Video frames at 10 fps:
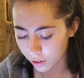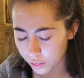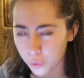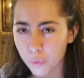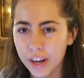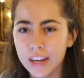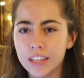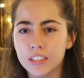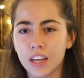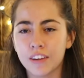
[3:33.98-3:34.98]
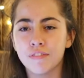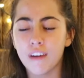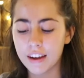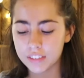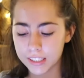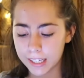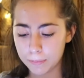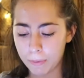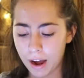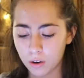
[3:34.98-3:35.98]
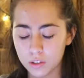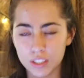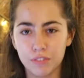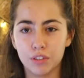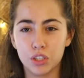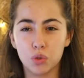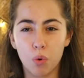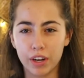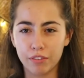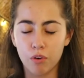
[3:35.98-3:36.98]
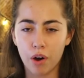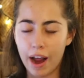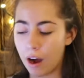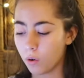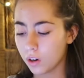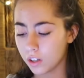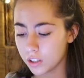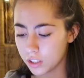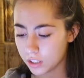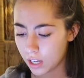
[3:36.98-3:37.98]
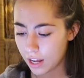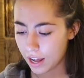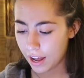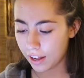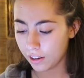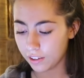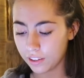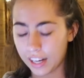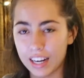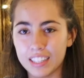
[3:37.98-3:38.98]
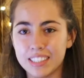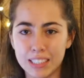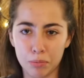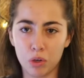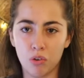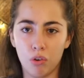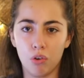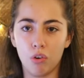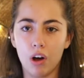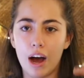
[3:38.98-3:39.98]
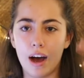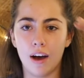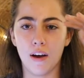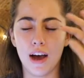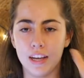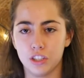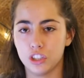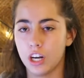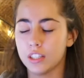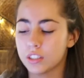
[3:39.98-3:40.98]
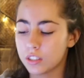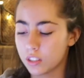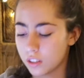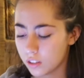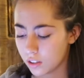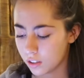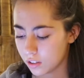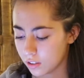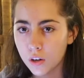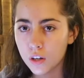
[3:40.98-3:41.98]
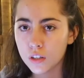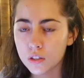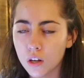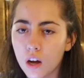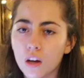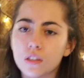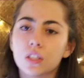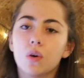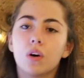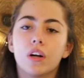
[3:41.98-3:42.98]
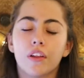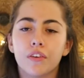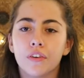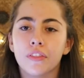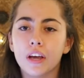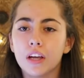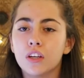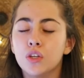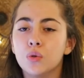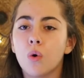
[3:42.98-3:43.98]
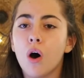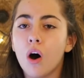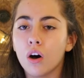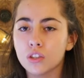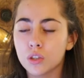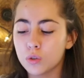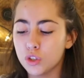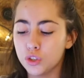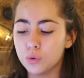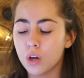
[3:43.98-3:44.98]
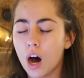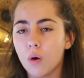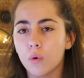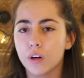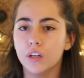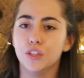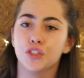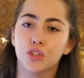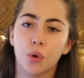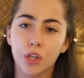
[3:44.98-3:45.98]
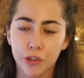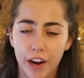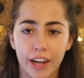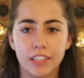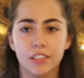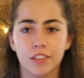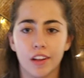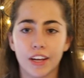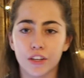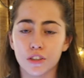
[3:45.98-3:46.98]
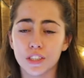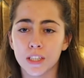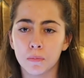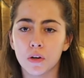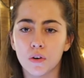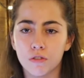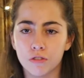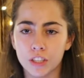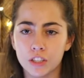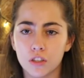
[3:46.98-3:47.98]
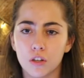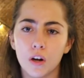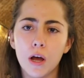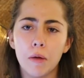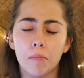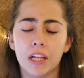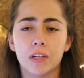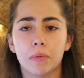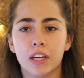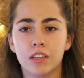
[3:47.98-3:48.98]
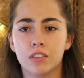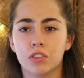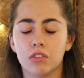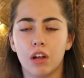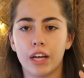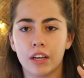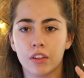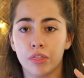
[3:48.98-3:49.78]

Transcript: the rate is like 5 to 10 pounds every 24 hours in like a typical ice chest. So another thing, you also do not want to store dry ice in like your typical freezer, mainly because your like